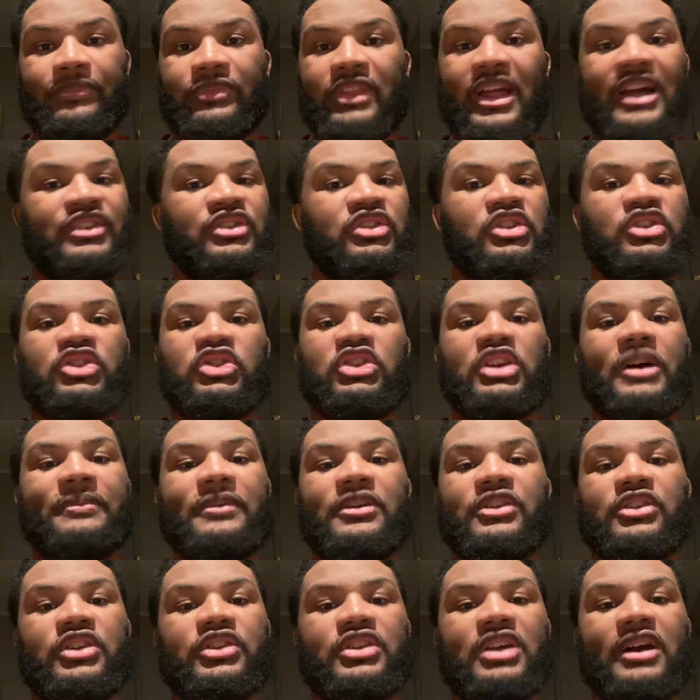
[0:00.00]
That's just
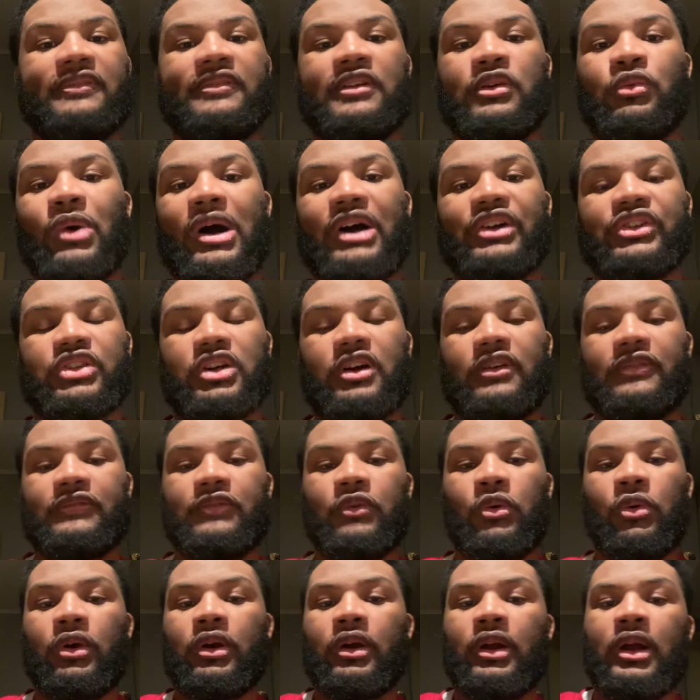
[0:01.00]
something to definitely watch out
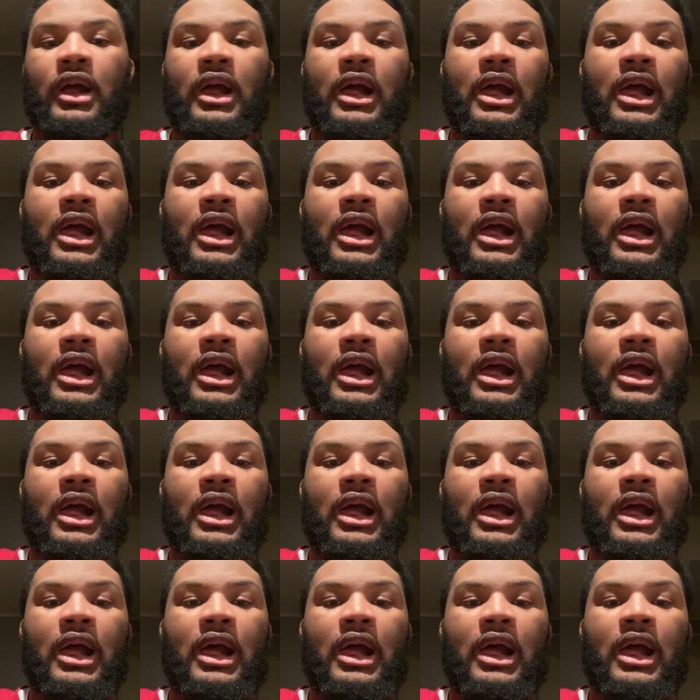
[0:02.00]
for.